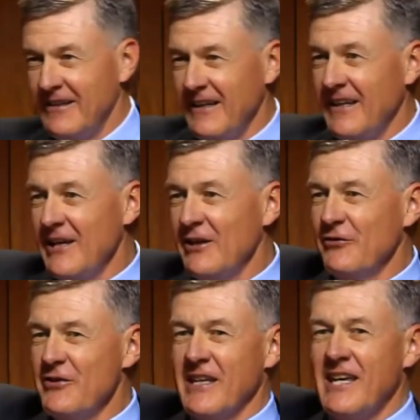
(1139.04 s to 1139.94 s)
And he
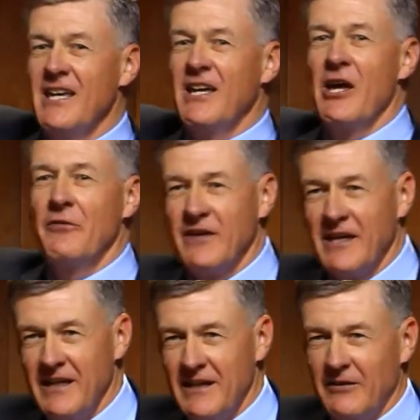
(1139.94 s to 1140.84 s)
is the King of
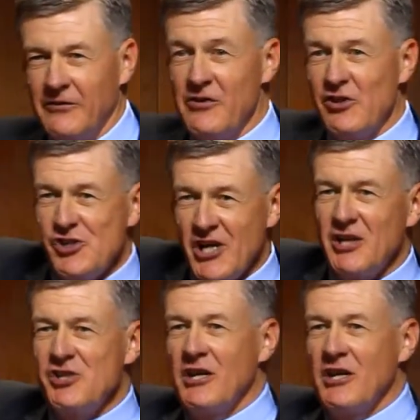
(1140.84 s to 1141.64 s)
kings and the Judge